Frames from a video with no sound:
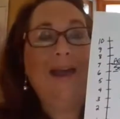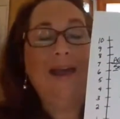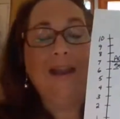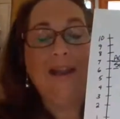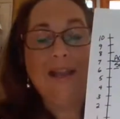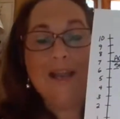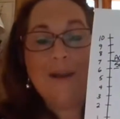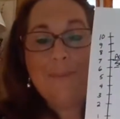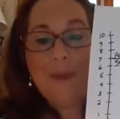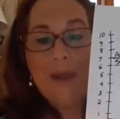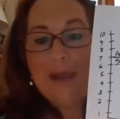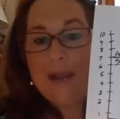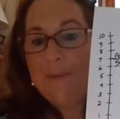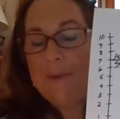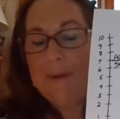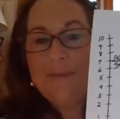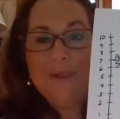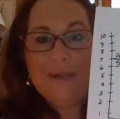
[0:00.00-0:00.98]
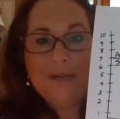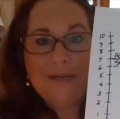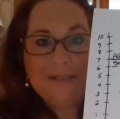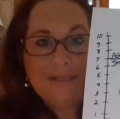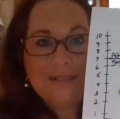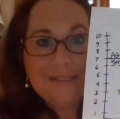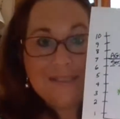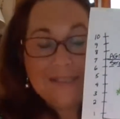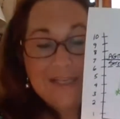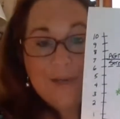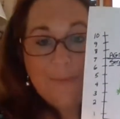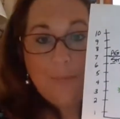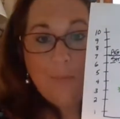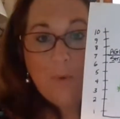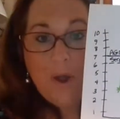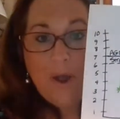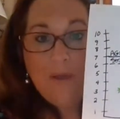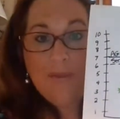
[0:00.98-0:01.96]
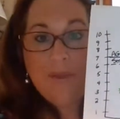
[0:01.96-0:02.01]
they had a lot of pain. Maybe they didn't sleep
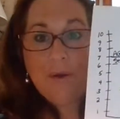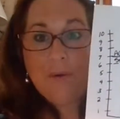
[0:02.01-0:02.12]
well.